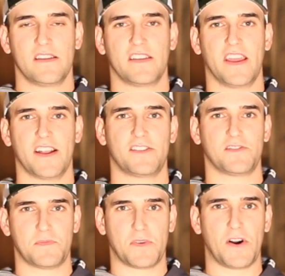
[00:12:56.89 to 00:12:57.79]
Catch
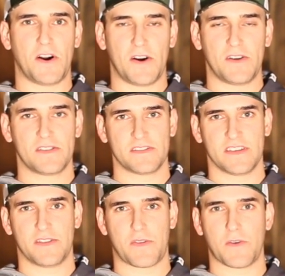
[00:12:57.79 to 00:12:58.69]
the ball
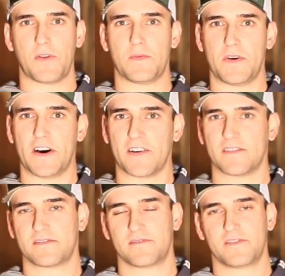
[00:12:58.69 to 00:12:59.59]
and throw the ball.
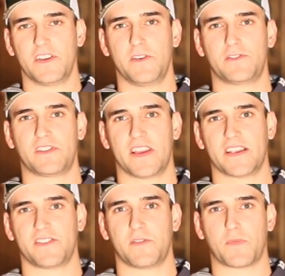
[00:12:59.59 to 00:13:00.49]
Huge
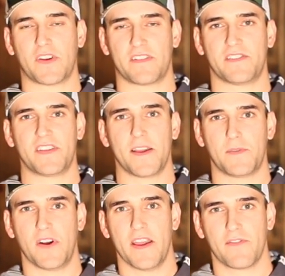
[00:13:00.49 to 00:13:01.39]
things you can bring to the
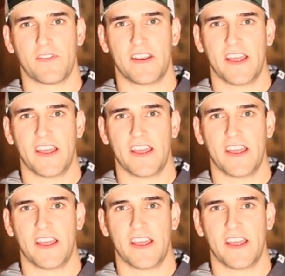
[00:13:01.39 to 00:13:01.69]
table every